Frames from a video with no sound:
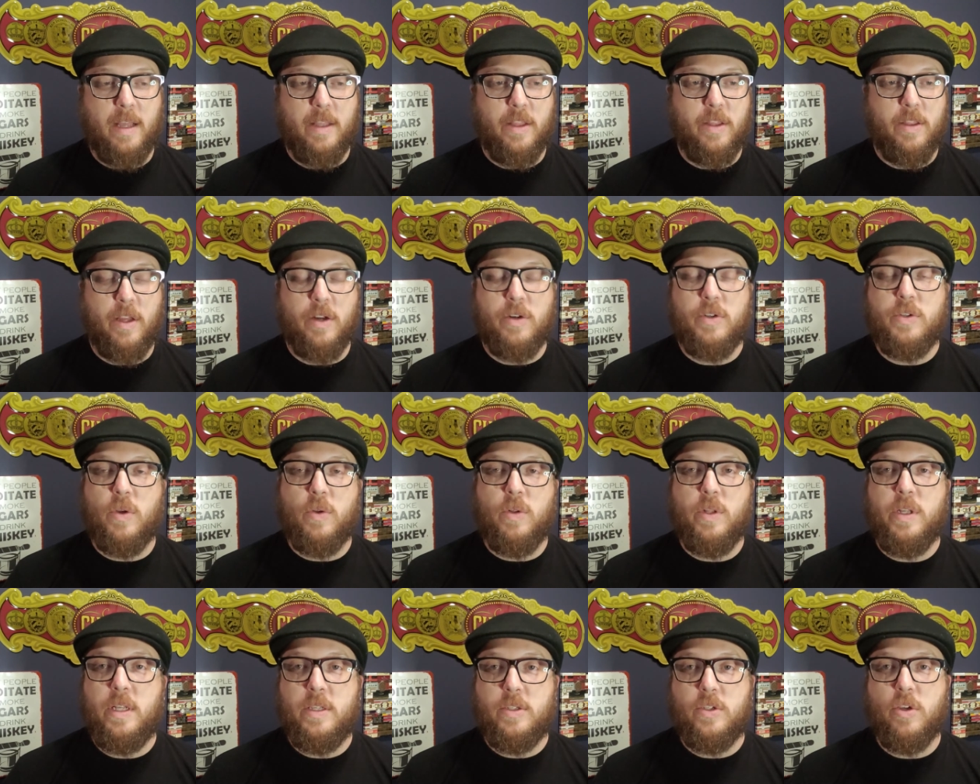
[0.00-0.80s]
There's
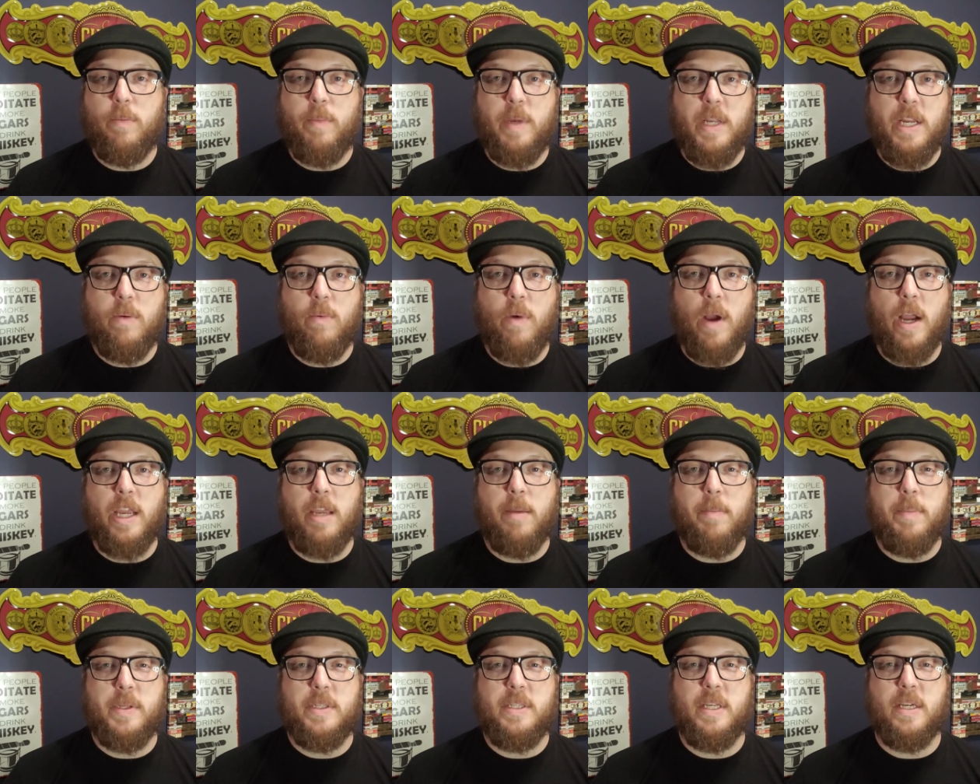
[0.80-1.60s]
only so many Rocky
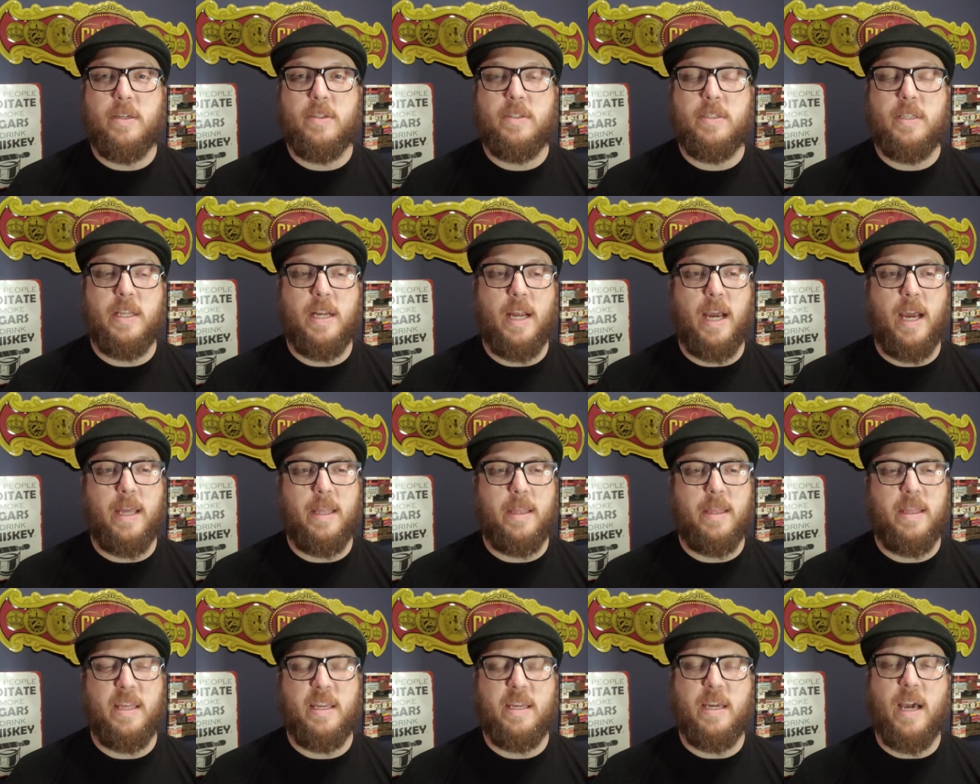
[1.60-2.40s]
Patels that I
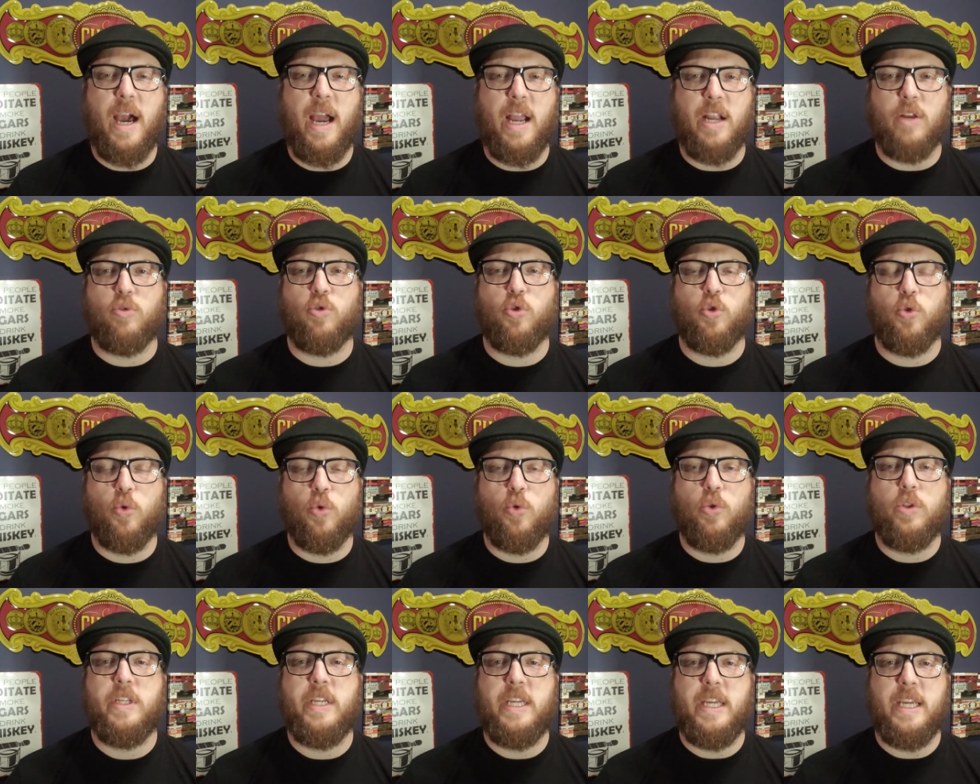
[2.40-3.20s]
think I
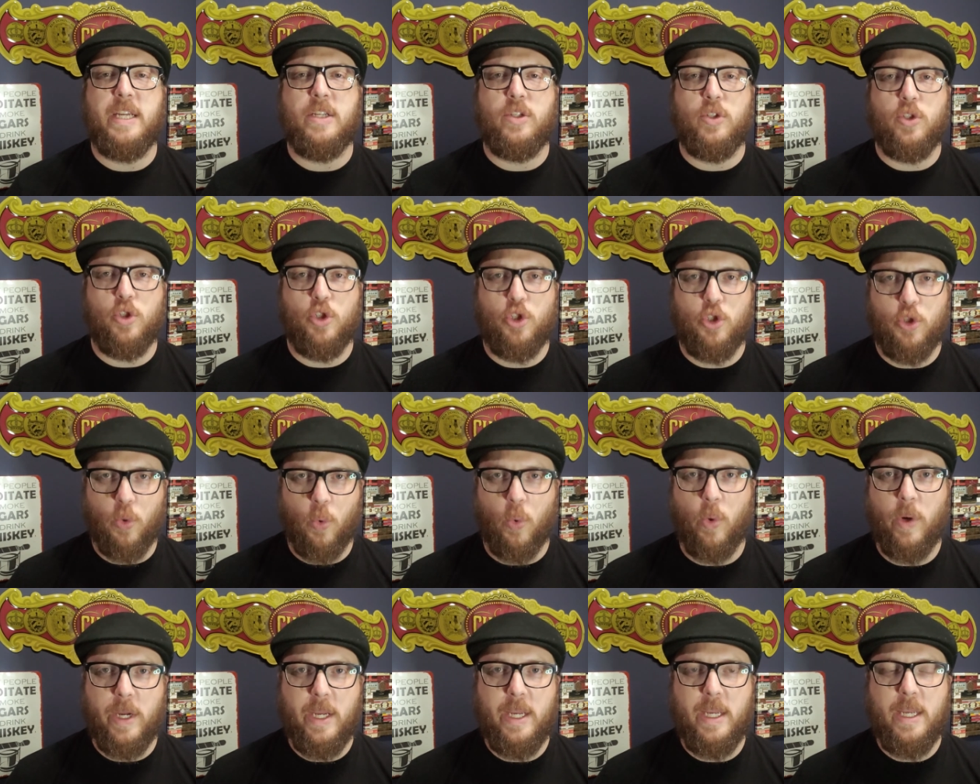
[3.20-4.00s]
truly
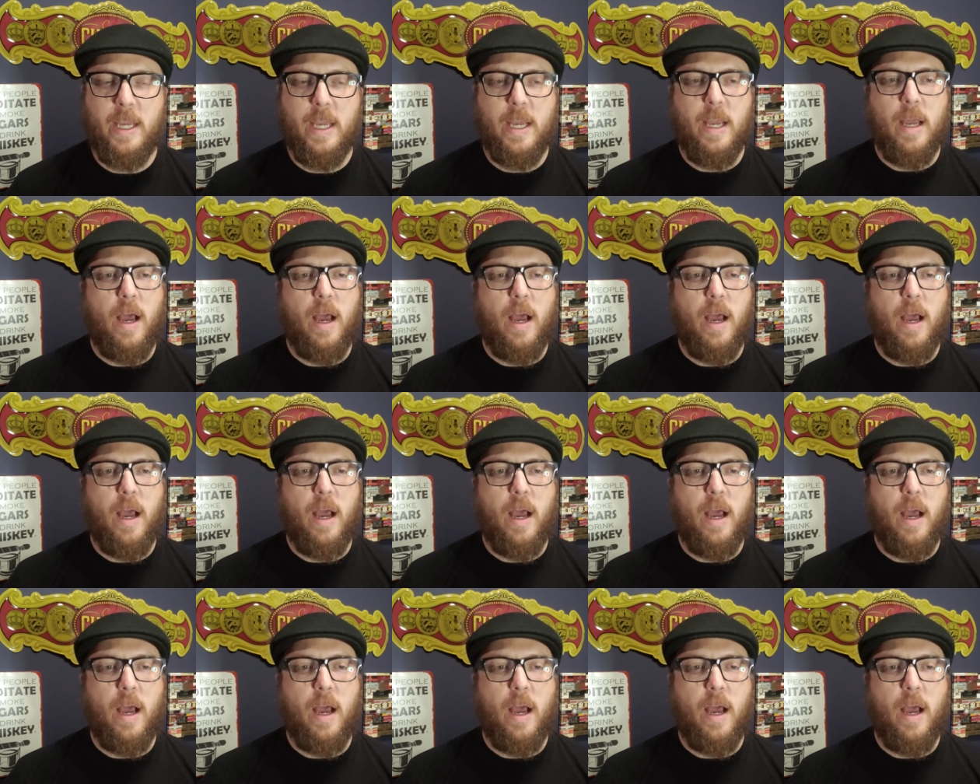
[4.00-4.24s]
enjoy.